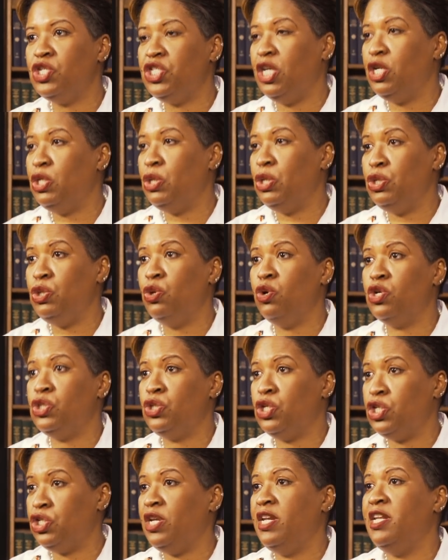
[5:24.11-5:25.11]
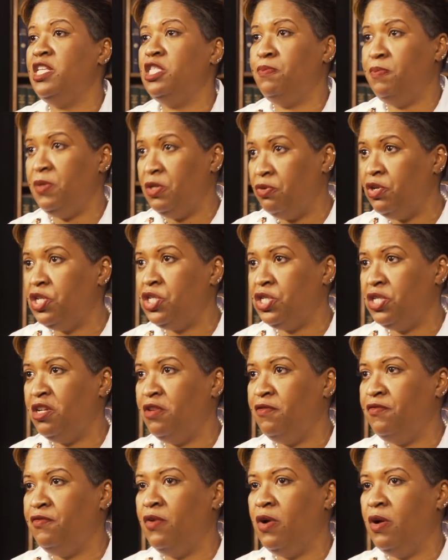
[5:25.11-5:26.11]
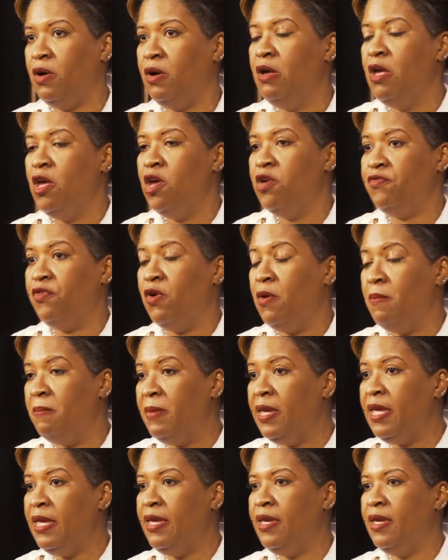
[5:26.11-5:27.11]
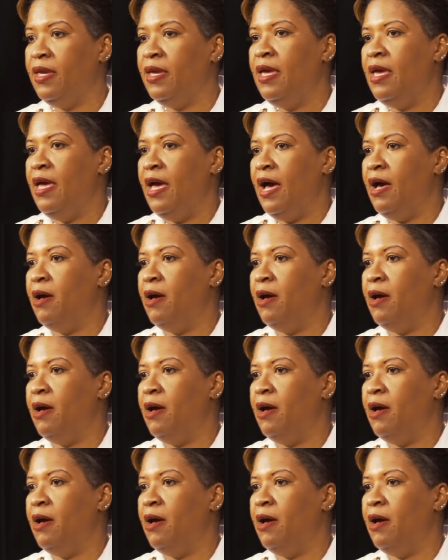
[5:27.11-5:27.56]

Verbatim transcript: Chandler, you are such an inspiration for me.